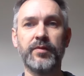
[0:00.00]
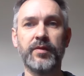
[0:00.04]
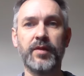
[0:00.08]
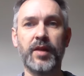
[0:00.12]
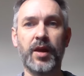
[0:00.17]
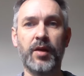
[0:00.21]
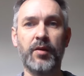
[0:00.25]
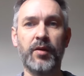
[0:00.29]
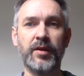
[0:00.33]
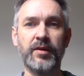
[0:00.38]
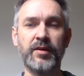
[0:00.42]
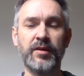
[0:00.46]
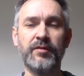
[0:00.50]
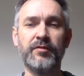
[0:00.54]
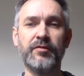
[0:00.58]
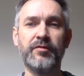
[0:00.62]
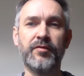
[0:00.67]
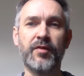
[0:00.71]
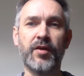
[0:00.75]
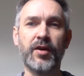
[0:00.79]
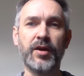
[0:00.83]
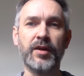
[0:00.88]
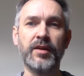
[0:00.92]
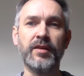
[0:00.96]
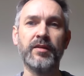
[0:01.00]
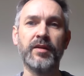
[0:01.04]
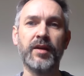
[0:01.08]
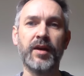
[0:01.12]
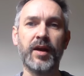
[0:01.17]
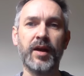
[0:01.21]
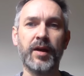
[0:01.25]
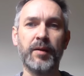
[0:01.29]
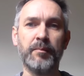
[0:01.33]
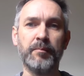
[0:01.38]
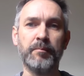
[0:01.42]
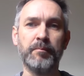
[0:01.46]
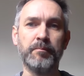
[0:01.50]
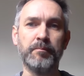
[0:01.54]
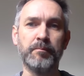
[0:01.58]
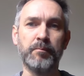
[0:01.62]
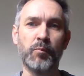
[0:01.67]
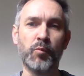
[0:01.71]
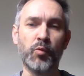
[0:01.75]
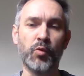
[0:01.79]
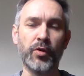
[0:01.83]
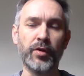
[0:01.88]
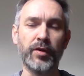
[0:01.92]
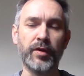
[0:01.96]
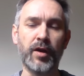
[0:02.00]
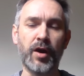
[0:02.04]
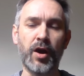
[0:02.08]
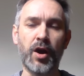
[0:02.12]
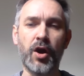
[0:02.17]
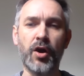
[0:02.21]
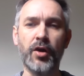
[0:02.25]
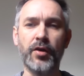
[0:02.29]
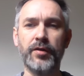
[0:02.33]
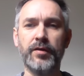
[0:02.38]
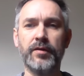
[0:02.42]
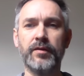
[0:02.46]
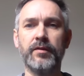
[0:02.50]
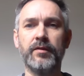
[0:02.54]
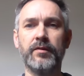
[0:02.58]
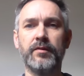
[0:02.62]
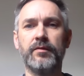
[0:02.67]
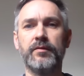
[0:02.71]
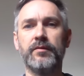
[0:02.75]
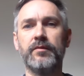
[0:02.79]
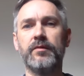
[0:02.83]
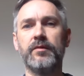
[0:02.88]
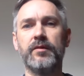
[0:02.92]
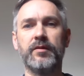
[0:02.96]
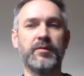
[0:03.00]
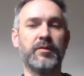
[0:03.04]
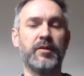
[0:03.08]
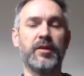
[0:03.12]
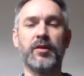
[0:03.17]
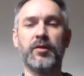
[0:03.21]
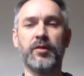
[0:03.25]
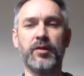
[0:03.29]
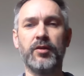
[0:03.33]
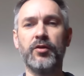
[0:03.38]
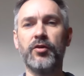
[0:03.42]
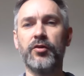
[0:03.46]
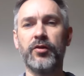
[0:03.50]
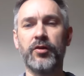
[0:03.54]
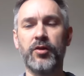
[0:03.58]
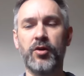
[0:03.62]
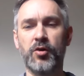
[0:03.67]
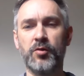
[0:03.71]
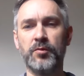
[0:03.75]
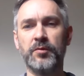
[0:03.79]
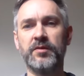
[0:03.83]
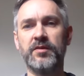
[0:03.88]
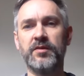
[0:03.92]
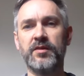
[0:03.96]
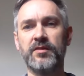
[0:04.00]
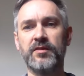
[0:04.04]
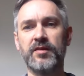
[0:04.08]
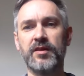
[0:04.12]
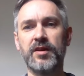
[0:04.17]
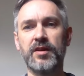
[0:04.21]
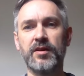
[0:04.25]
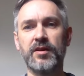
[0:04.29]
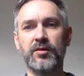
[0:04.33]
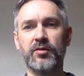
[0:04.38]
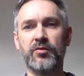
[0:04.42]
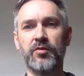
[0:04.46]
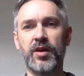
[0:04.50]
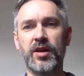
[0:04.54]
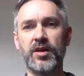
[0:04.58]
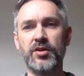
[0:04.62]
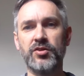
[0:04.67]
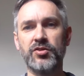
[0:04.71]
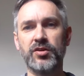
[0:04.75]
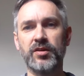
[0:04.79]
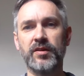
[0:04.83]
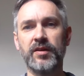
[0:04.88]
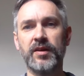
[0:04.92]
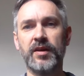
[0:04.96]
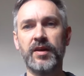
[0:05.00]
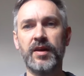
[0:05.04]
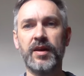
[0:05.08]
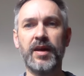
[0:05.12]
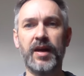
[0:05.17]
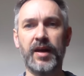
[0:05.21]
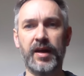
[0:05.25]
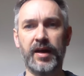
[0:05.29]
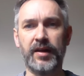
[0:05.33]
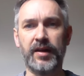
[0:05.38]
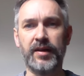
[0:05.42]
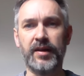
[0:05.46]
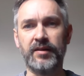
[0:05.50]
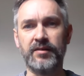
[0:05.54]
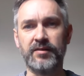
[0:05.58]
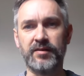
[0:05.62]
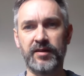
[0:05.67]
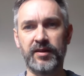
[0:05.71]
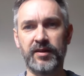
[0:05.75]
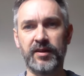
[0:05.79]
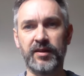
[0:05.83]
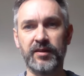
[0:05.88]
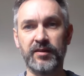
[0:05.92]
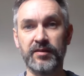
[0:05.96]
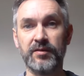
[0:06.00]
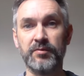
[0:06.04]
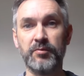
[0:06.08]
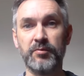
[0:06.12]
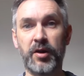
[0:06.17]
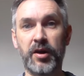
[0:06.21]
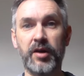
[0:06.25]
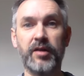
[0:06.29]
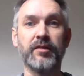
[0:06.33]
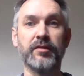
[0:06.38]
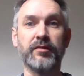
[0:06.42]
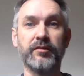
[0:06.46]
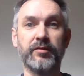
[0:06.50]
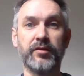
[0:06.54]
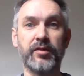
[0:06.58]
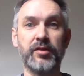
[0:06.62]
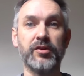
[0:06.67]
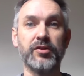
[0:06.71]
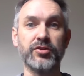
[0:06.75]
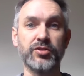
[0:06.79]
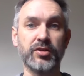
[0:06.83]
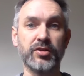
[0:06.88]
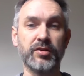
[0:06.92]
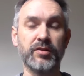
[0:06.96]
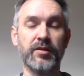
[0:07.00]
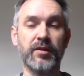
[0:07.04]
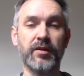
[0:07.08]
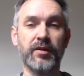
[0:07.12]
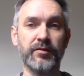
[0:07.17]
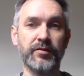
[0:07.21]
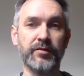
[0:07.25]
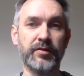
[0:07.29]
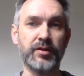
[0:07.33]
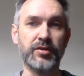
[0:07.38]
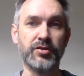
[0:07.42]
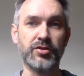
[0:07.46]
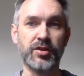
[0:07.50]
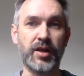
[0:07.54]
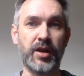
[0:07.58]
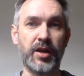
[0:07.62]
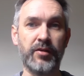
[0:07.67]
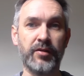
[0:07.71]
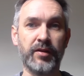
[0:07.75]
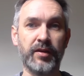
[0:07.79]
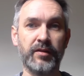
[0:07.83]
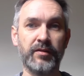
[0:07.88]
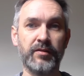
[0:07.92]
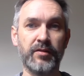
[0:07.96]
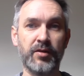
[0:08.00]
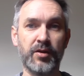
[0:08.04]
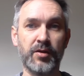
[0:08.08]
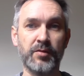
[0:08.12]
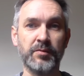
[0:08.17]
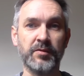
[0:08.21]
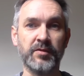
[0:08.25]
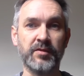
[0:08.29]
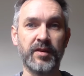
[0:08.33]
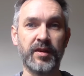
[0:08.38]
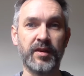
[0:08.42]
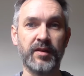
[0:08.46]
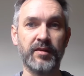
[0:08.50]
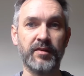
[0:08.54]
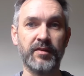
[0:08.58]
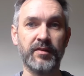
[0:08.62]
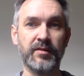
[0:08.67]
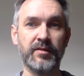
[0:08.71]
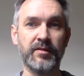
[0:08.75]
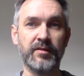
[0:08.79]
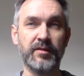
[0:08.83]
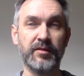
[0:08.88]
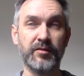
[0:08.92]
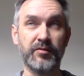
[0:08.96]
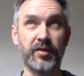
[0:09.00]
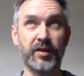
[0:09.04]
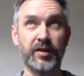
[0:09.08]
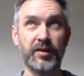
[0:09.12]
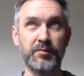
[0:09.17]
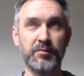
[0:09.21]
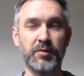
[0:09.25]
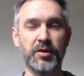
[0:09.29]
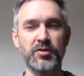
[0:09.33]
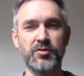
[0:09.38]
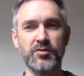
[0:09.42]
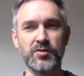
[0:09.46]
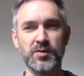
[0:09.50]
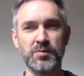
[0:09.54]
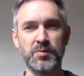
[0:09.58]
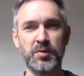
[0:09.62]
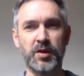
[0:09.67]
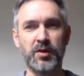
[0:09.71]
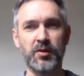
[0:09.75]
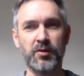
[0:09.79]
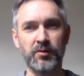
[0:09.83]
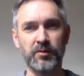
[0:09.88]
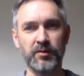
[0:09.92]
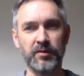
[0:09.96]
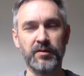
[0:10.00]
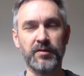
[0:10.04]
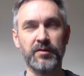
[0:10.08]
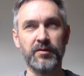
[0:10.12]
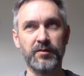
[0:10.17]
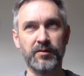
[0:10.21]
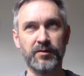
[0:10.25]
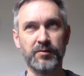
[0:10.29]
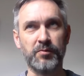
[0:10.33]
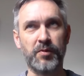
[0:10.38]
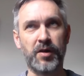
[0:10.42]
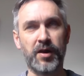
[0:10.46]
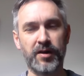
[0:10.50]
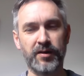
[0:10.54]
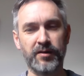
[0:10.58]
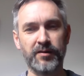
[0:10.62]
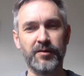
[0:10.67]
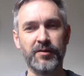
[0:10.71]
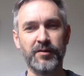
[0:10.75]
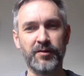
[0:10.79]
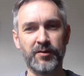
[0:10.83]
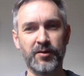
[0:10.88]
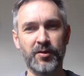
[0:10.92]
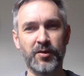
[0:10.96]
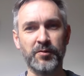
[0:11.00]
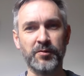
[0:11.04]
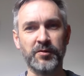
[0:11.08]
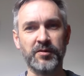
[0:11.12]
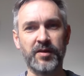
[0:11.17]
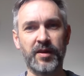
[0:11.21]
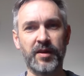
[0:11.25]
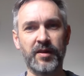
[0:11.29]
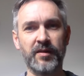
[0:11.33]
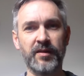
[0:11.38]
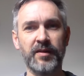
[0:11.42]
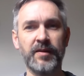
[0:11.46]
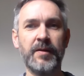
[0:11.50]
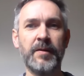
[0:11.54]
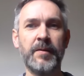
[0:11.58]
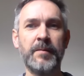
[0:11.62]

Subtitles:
Now, I did find another Home Assistant integration, and that's like a smarter version of the generic thermostat. In fact, it might just be called Smart Thermostat.